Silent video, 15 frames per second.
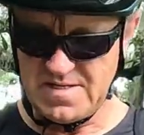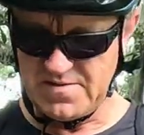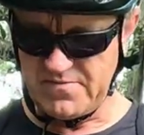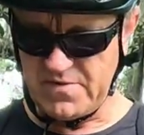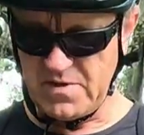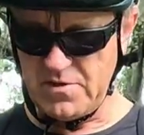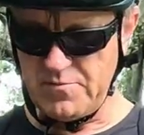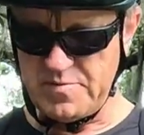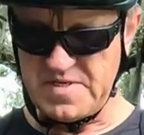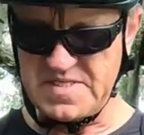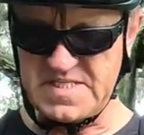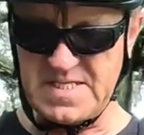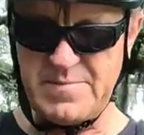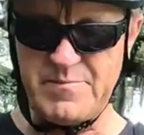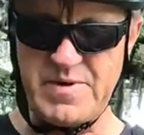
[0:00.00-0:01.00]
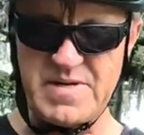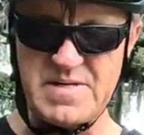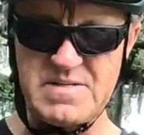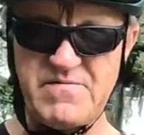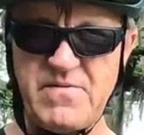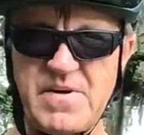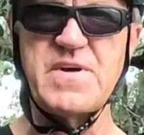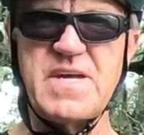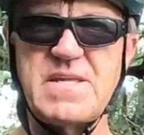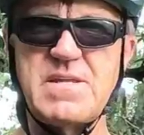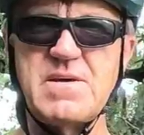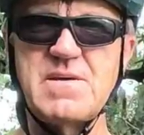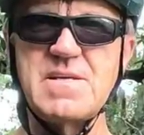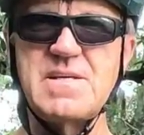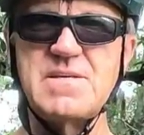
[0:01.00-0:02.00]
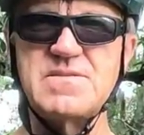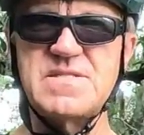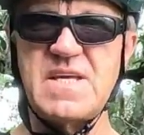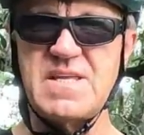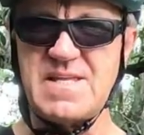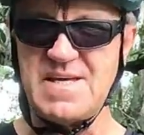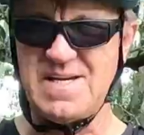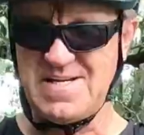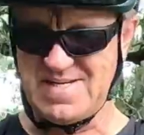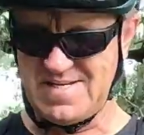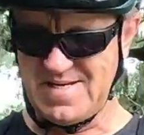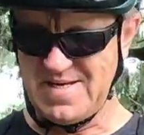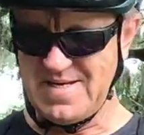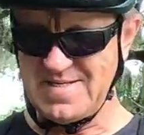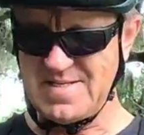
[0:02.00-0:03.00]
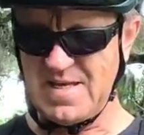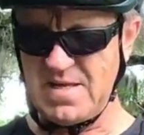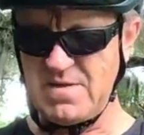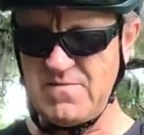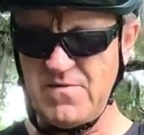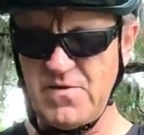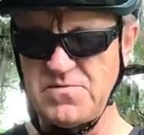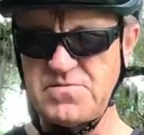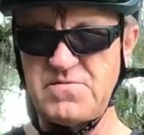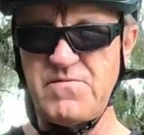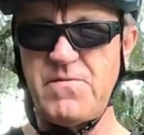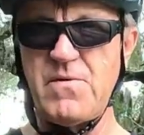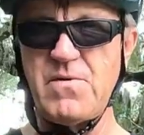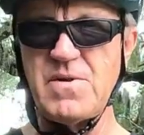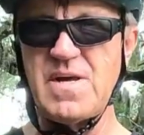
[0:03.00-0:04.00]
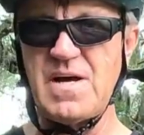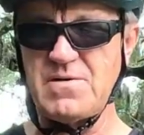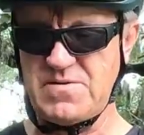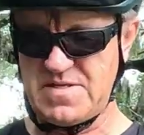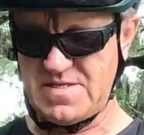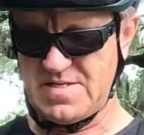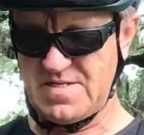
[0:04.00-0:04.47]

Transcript: If you open the zipper and forget to close it, then it won't fall out.